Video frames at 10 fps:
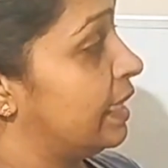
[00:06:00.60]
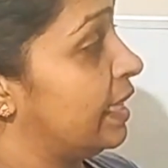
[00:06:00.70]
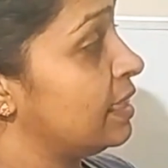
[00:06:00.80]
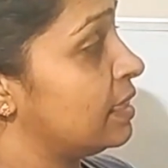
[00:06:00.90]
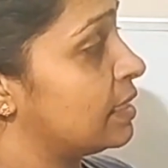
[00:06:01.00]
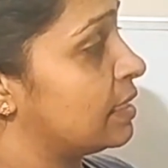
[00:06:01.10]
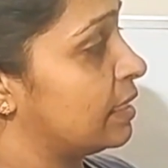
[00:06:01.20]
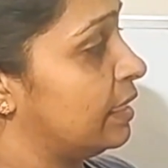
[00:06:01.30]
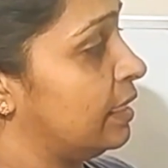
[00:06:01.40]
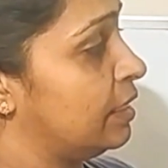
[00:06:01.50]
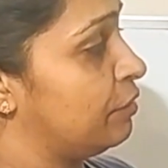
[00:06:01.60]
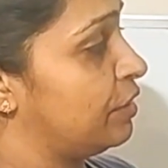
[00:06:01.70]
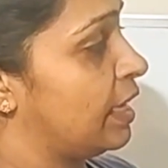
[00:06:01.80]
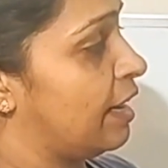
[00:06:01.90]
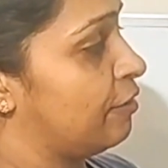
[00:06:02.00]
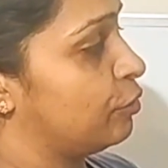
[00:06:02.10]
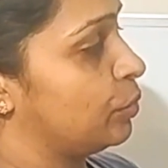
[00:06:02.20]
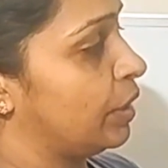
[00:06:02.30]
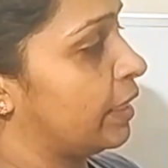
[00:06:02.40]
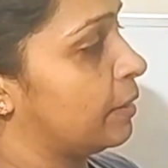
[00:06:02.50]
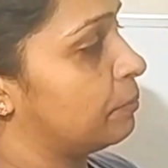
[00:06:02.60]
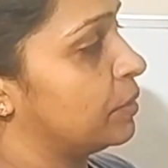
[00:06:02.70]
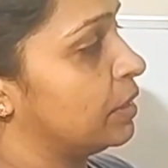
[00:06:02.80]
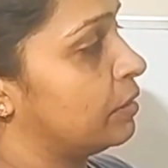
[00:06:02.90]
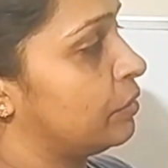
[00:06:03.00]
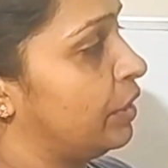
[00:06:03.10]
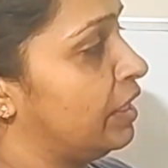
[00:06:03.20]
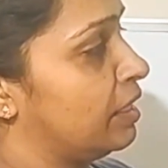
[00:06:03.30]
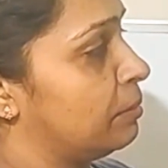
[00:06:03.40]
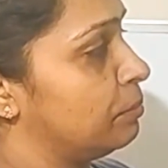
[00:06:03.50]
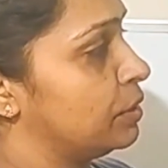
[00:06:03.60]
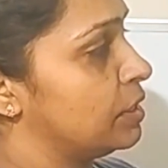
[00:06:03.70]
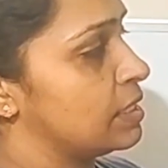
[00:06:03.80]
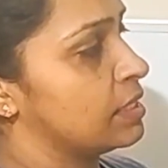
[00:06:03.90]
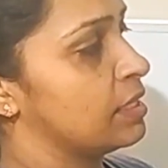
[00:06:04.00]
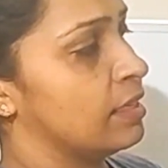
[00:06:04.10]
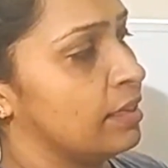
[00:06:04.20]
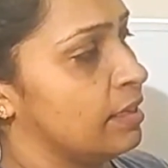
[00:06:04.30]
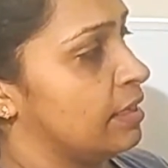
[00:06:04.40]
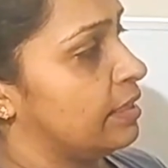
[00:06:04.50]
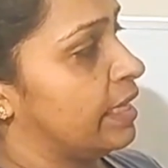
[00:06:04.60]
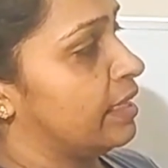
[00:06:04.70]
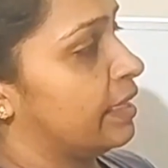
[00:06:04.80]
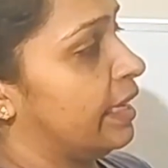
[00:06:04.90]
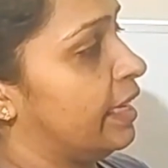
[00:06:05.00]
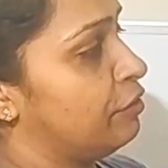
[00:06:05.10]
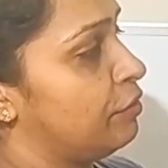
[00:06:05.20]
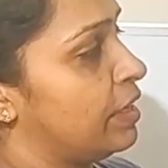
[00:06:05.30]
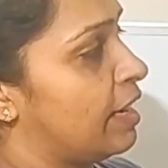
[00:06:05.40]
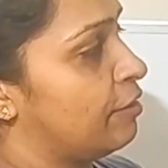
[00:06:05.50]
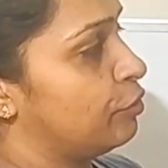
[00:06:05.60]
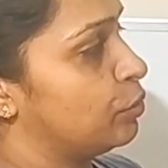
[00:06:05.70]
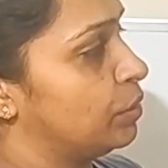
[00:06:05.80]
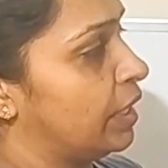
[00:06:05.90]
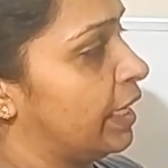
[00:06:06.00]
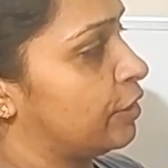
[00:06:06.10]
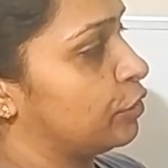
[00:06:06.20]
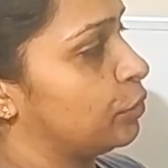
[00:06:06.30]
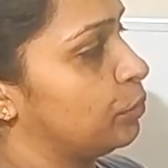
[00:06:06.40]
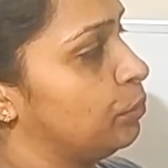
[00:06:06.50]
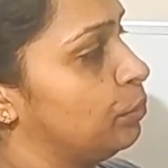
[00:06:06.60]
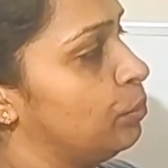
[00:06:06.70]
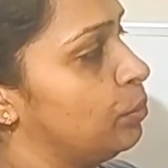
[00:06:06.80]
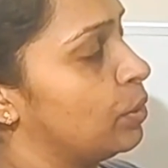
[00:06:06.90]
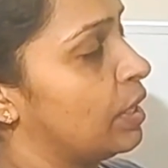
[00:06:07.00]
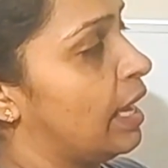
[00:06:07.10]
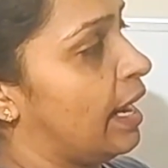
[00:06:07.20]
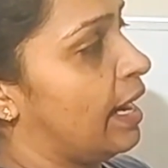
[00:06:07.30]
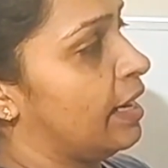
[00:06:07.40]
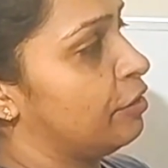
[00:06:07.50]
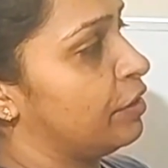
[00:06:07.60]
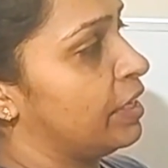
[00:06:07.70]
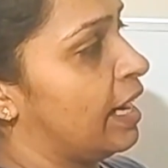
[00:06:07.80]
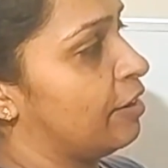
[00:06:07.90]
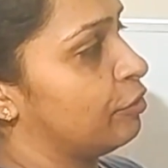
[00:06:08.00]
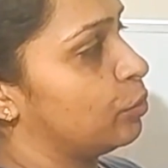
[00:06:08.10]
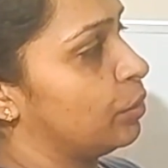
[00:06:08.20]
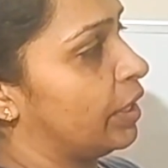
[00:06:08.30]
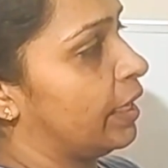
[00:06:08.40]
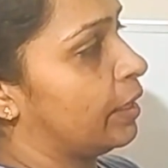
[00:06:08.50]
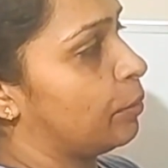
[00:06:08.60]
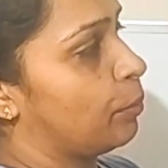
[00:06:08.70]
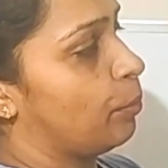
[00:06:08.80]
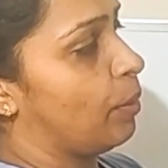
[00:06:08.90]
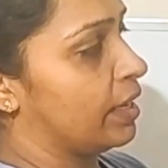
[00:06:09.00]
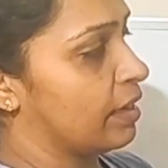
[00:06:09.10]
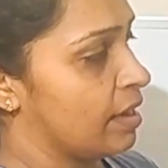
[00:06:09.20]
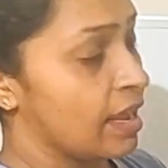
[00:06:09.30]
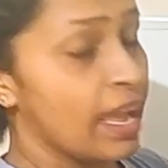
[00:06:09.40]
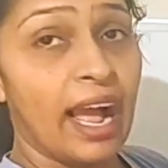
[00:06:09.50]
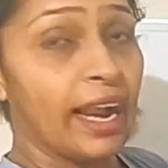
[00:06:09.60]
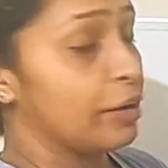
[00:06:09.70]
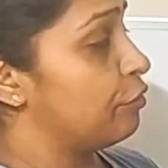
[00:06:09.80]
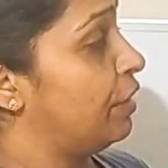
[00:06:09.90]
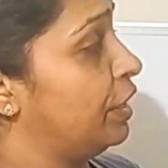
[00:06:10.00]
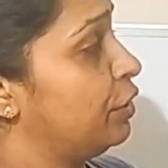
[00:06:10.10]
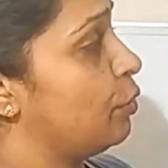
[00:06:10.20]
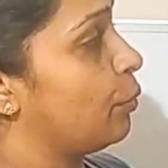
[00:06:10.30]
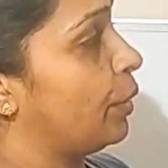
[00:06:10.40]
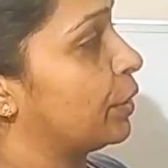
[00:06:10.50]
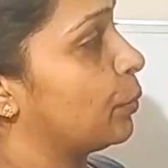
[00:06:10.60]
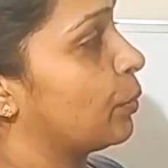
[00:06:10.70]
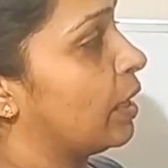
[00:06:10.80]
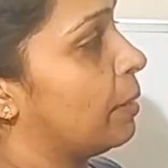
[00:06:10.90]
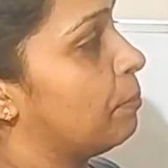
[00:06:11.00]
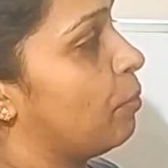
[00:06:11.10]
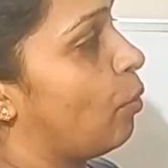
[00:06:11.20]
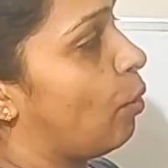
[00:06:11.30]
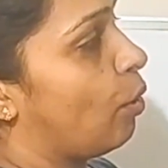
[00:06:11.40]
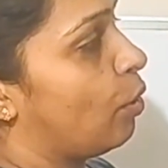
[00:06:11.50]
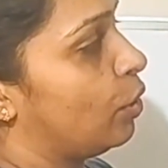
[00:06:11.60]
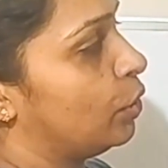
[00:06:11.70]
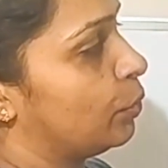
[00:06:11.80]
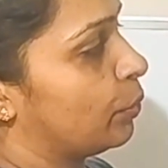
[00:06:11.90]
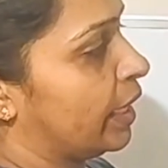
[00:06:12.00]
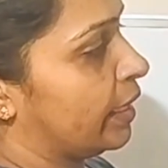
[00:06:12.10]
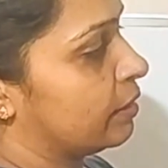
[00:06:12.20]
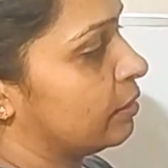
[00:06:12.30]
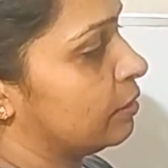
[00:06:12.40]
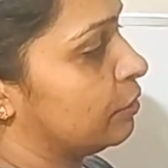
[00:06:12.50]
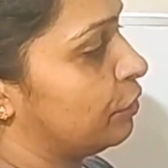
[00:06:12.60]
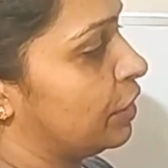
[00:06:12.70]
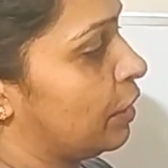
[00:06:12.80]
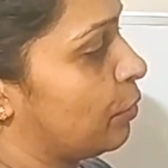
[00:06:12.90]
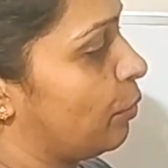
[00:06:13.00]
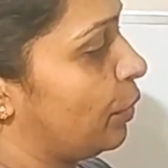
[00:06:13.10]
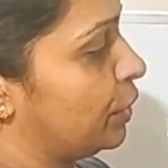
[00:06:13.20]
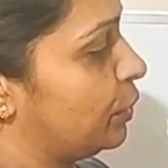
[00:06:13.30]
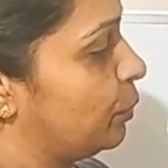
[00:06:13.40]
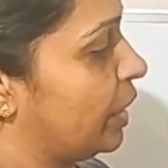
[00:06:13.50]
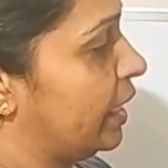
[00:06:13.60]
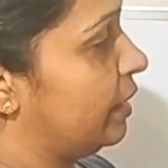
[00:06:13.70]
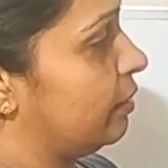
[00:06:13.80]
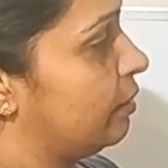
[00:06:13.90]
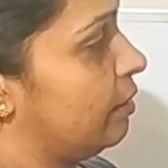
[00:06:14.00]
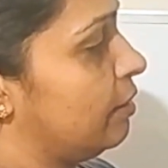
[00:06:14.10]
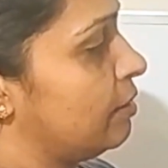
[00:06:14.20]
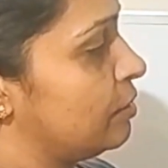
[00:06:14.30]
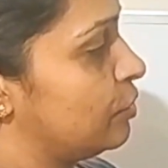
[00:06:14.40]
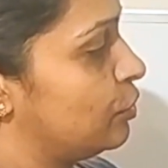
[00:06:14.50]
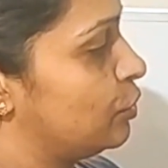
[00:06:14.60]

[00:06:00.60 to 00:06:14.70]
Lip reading: then 3. We have to take up the 3 numbers. Then again we have to take 2 and we have to take 1. And when you are going to club all together, we are going to get a